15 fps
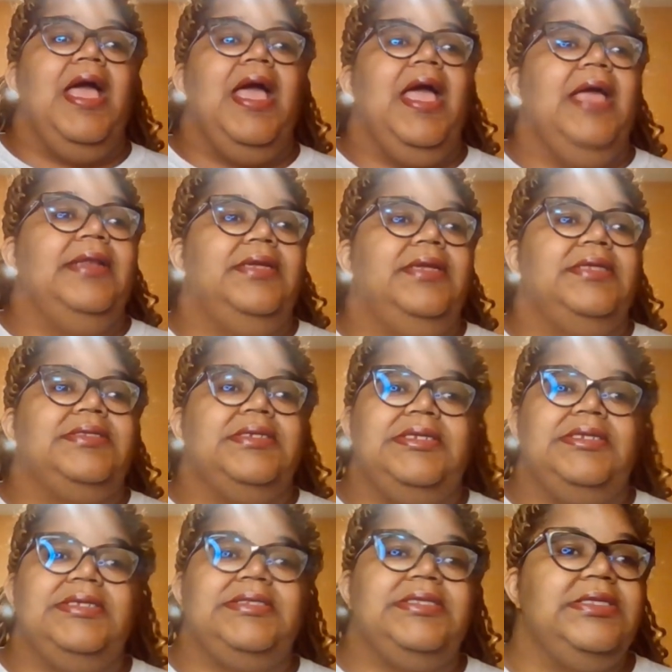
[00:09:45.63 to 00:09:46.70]
And it's a
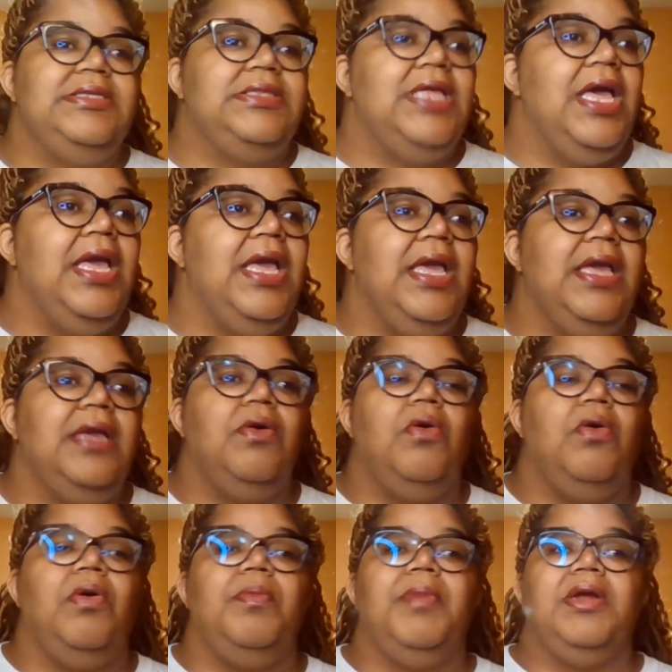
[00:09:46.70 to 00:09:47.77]
DC thing
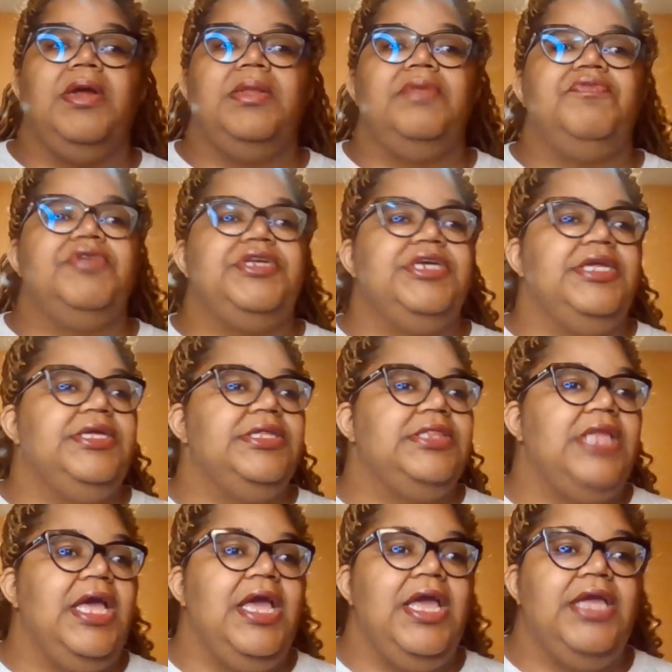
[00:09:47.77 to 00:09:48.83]
or Maryland, Virginia
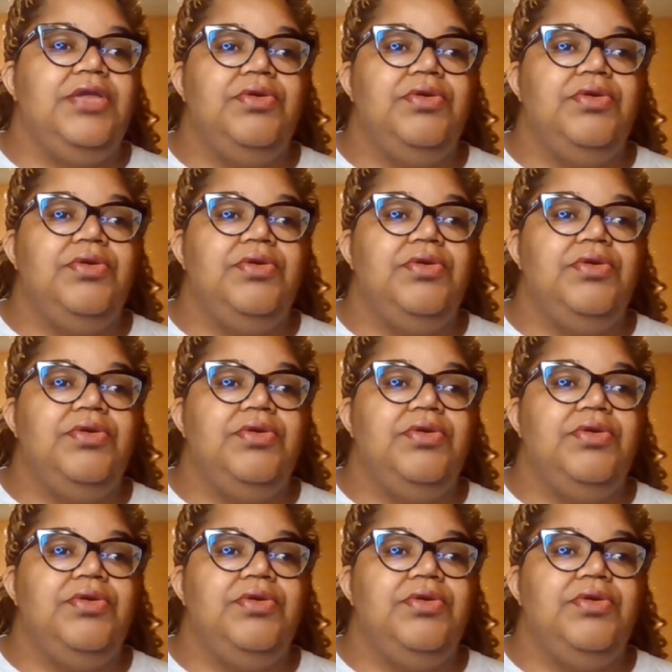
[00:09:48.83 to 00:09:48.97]
thing.